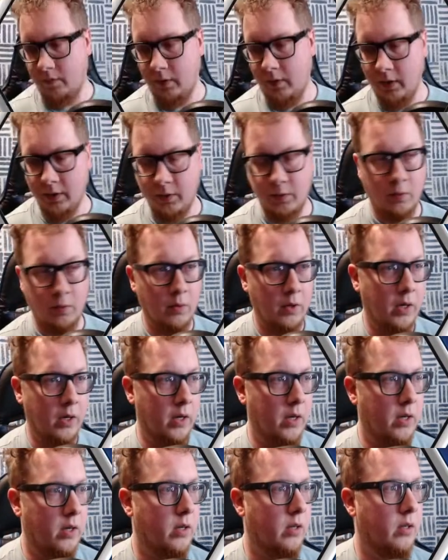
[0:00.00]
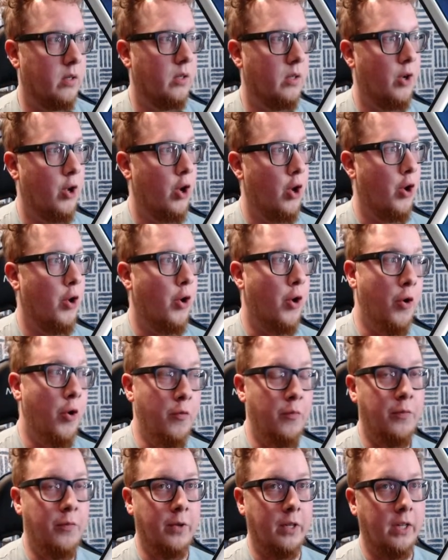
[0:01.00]
Hopefully this will work.
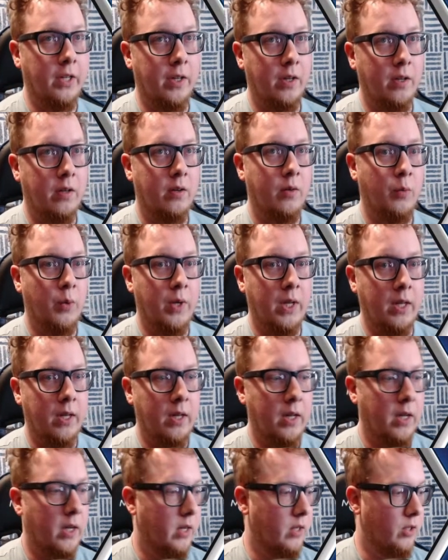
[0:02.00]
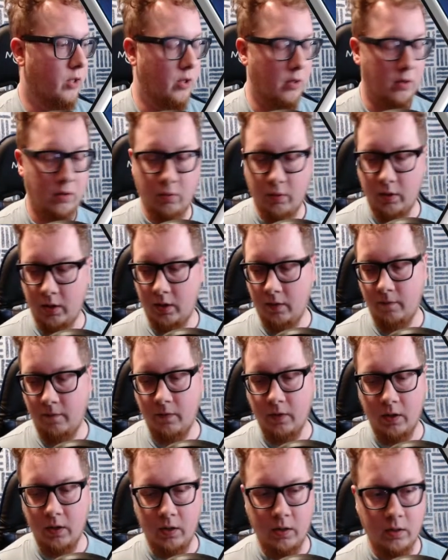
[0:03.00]
Hopefully we can get to
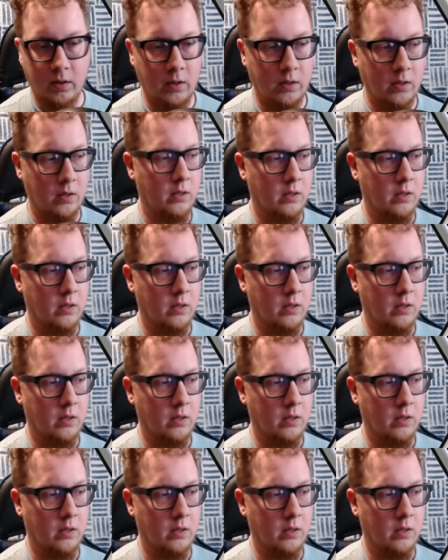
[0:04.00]
infinite